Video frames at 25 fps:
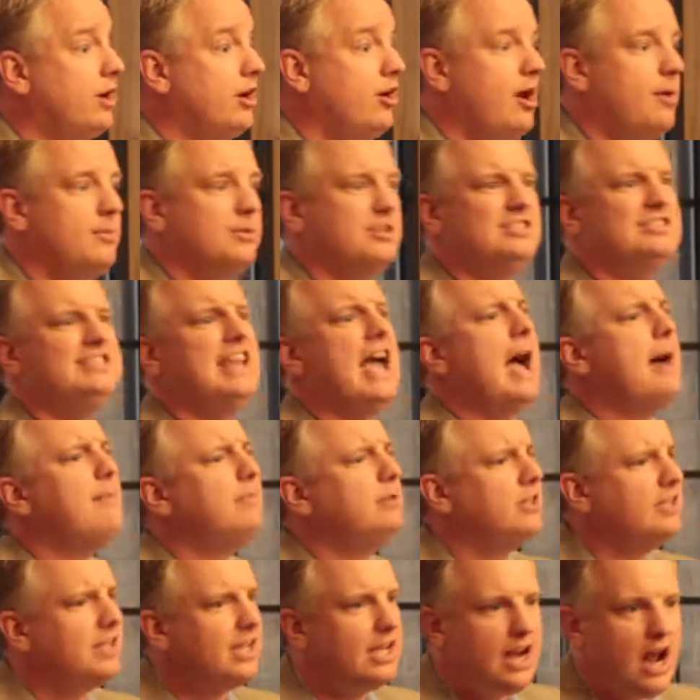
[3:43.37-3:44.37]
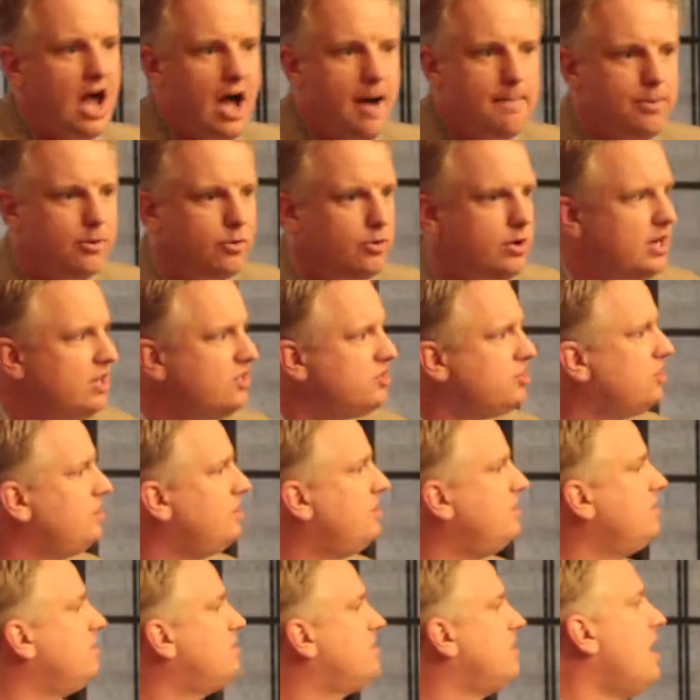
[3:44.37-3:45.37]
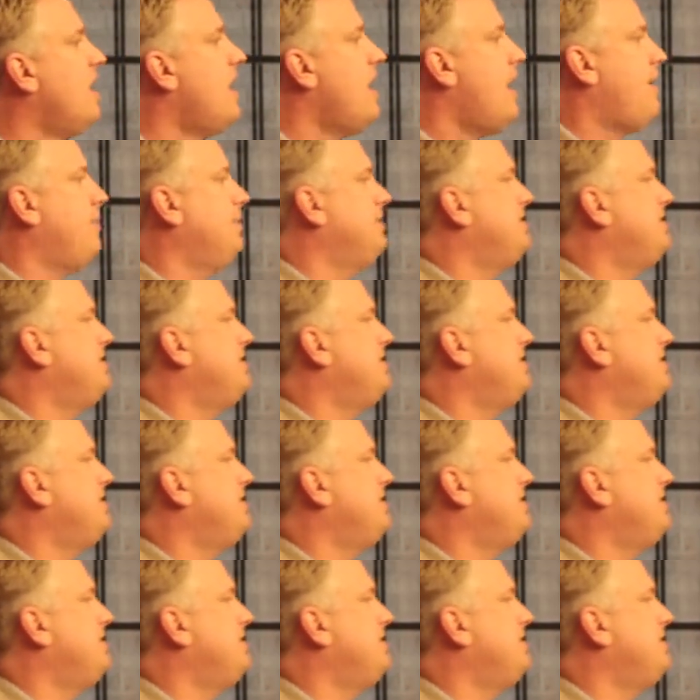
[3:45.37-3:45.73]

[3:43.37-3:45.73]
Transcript: I was dabbling in operations, I was